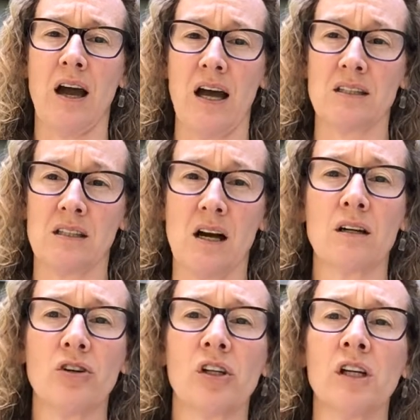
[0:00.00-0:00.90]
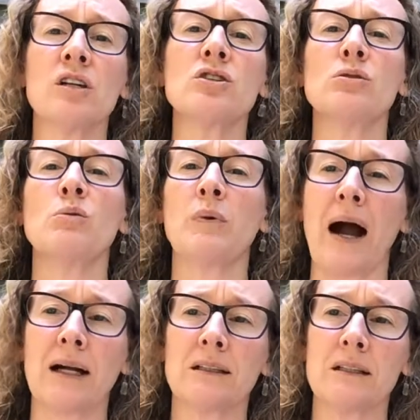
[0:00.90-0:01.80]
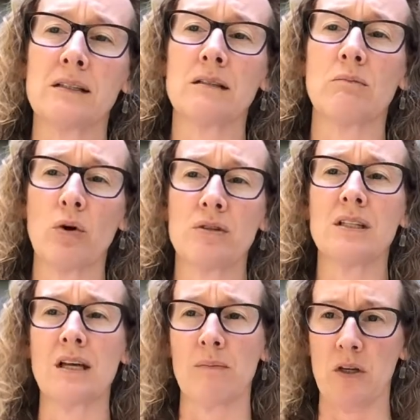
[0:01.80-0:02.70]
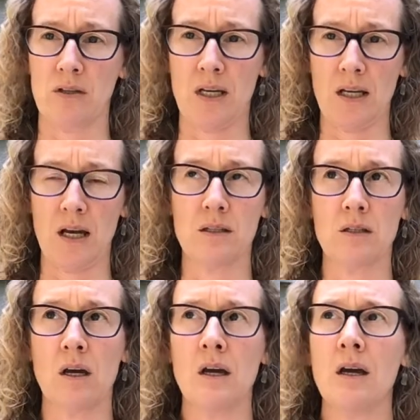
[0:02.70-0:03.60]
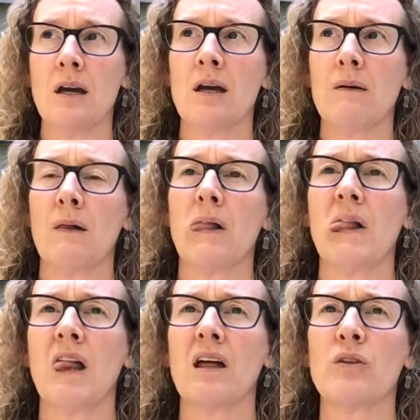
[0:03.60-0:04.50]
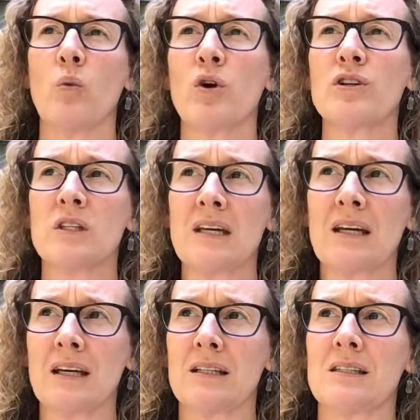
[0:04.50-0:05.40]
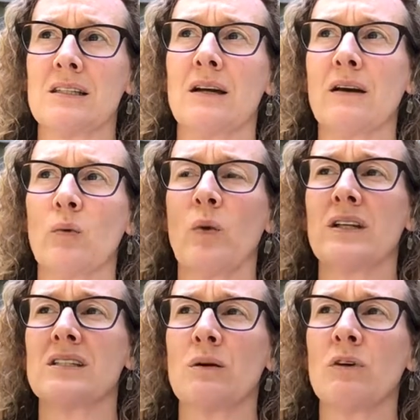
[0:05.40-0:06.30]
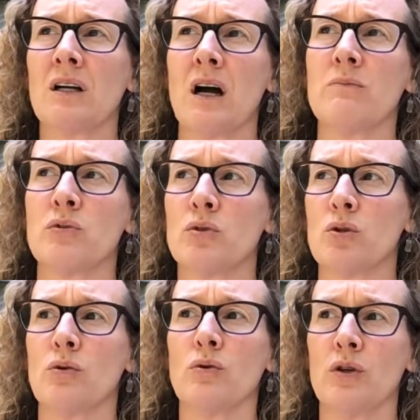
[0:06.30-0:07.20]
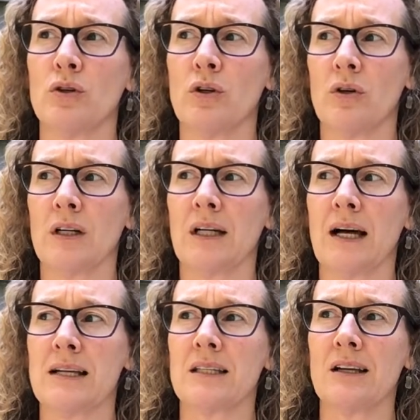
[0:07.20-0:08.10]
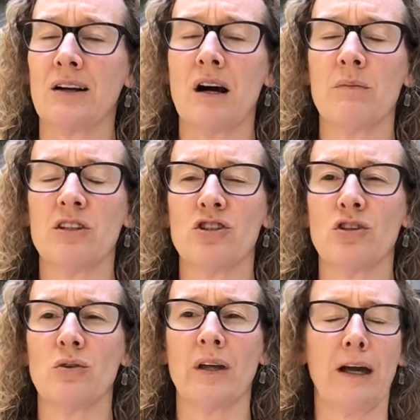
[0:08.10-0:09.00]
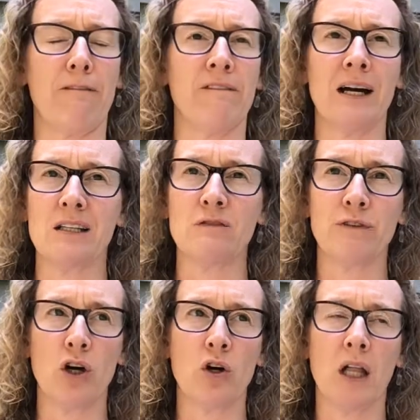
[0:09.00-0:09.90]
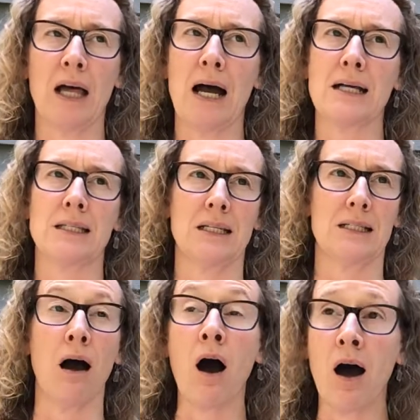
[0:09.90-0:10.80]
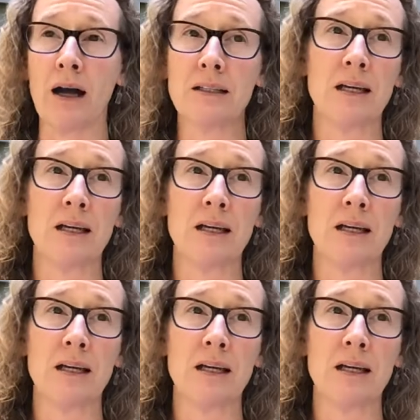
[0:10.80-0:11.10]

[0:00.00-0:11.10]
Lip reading: has the doctor cleared you to practice? Most of the time they'll say yes. The worst thing is when someone comes to your yoga class and they're coming to like a fast flow class and it's hot